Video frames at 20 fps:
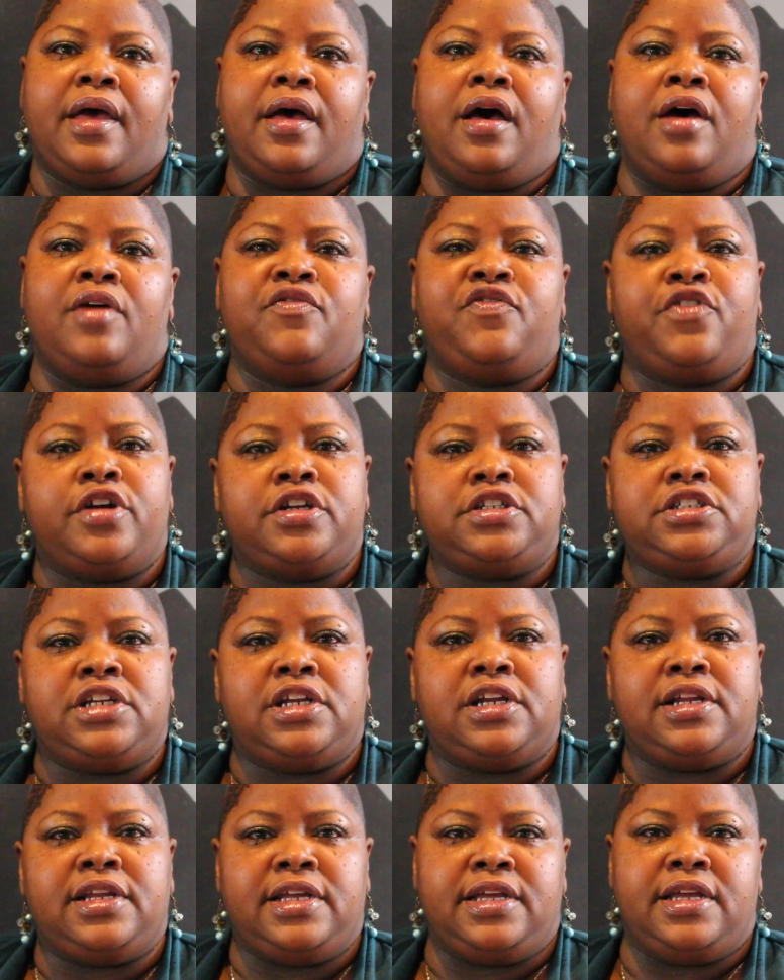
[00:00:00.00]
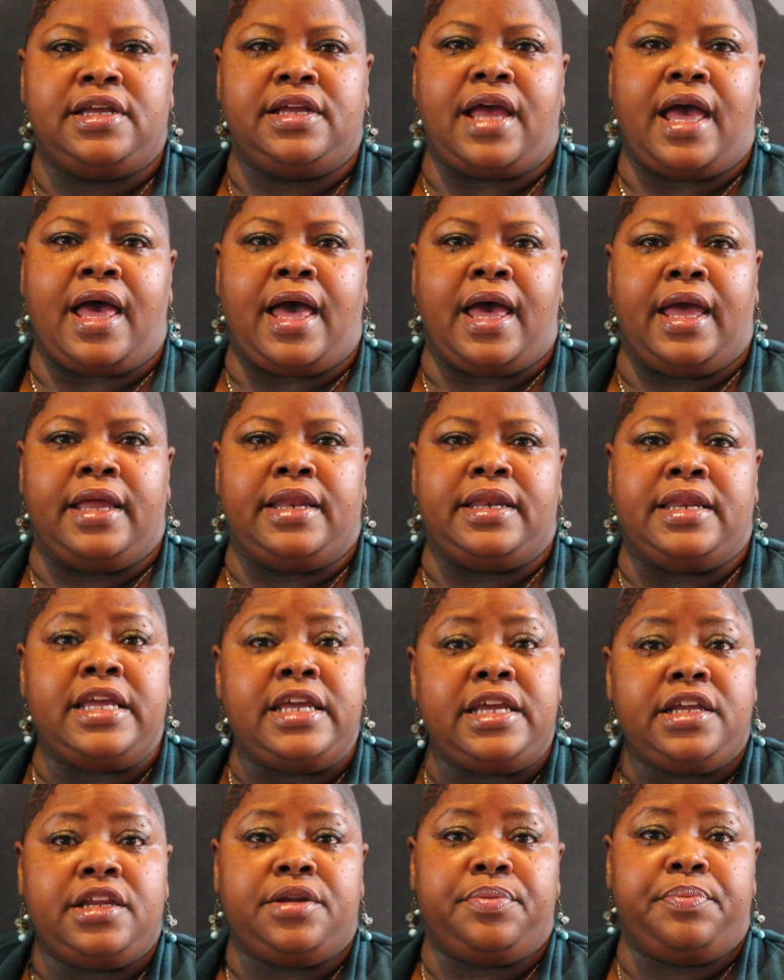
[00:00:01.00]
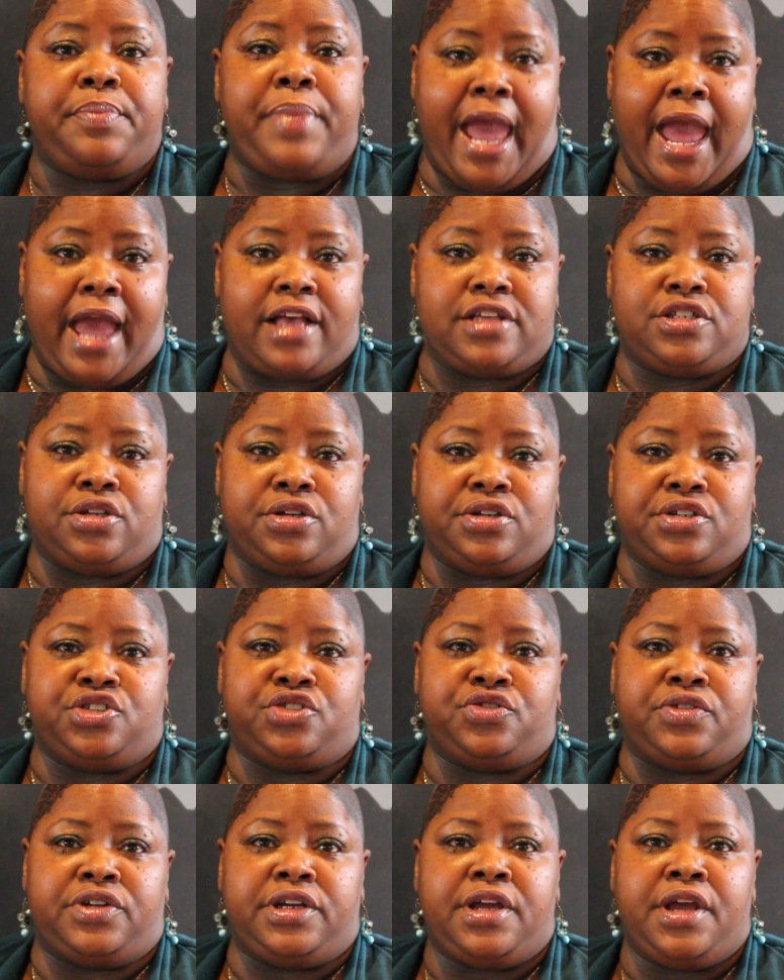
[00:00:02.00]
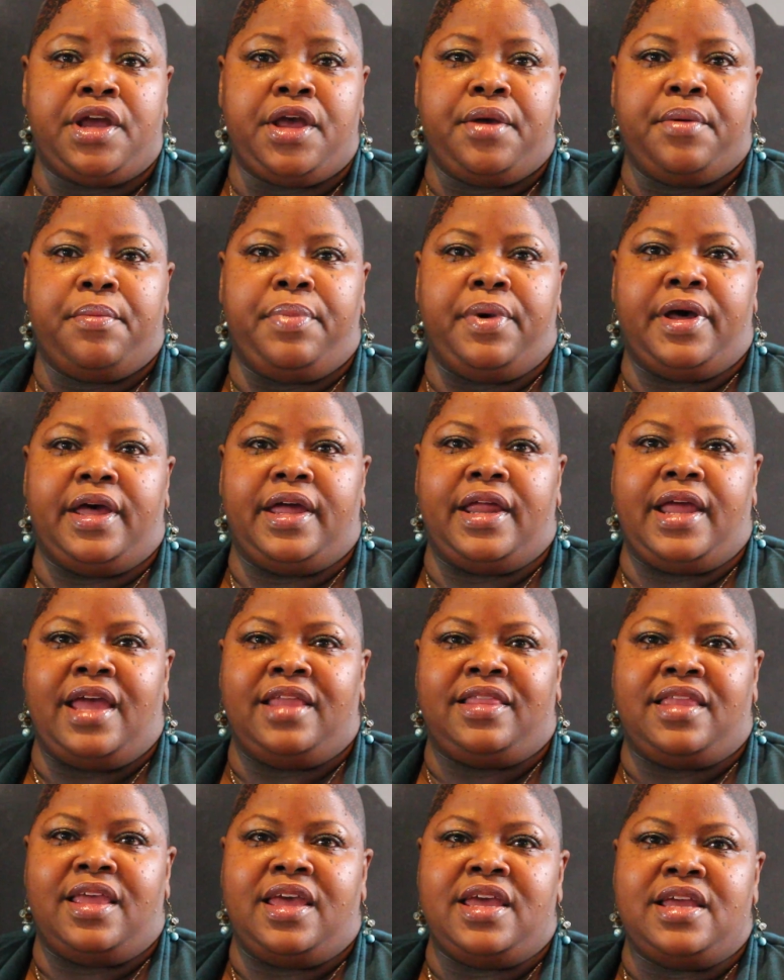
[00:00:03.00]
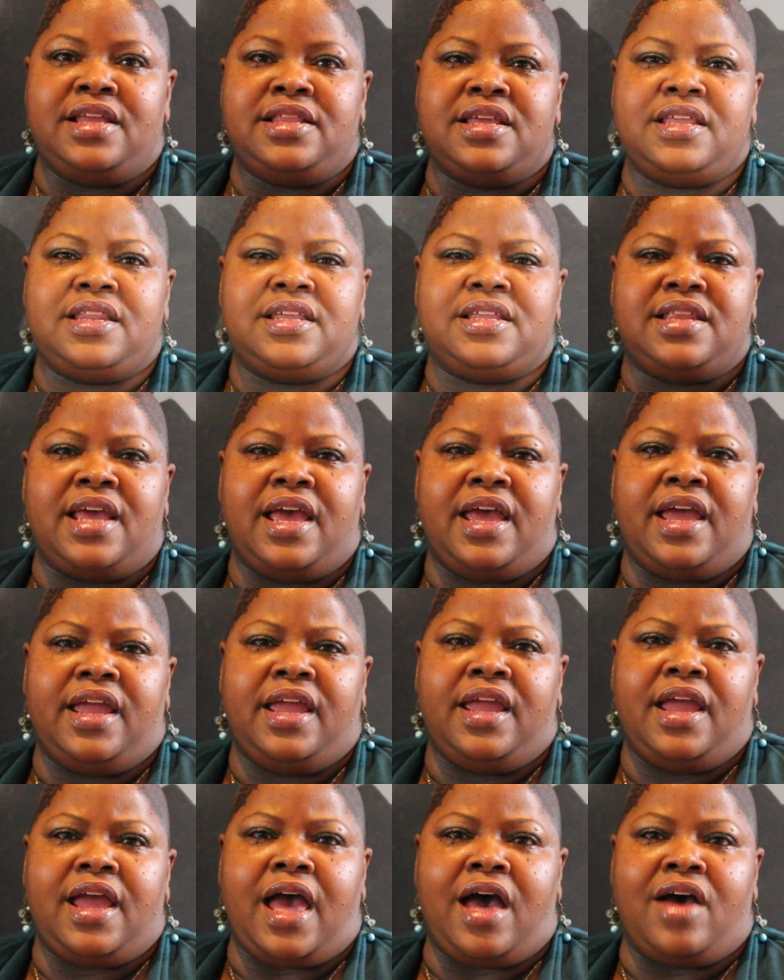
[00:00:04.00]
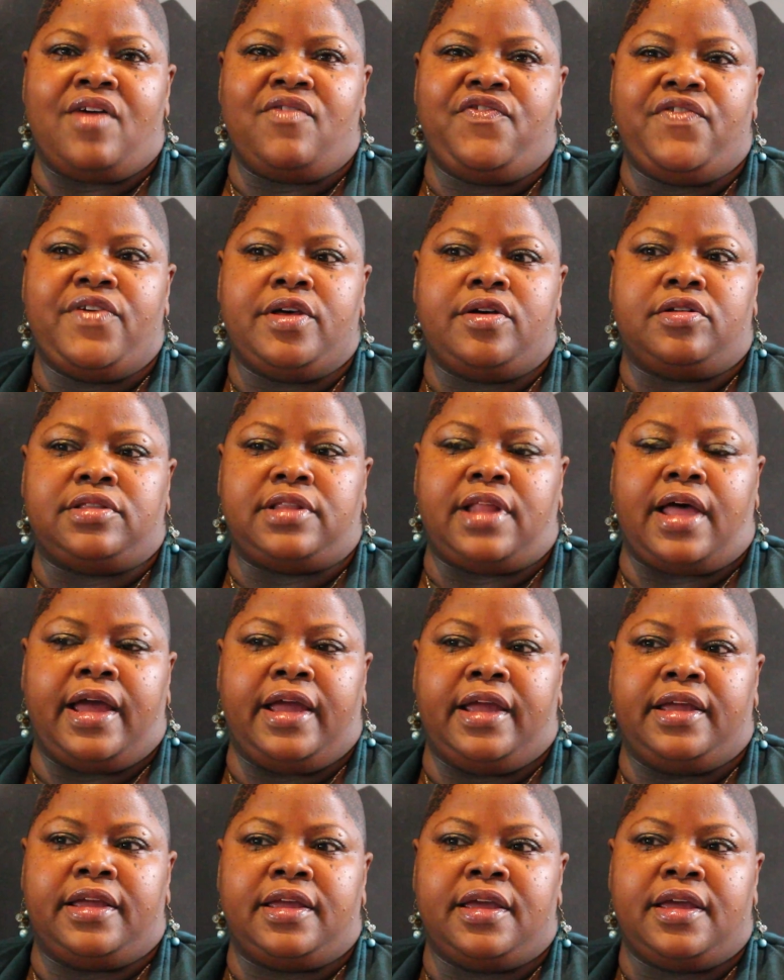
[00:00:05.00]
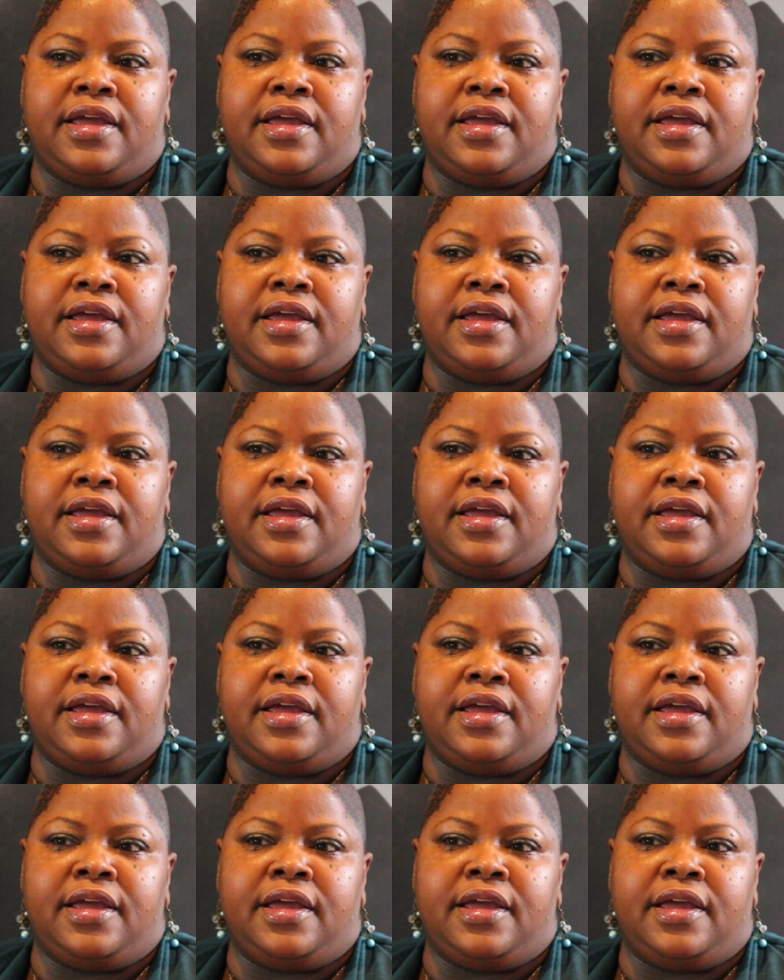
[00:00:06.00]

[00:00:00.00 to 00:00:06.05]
Unfortunately, I need back surgery. But at the end of the day, I feel like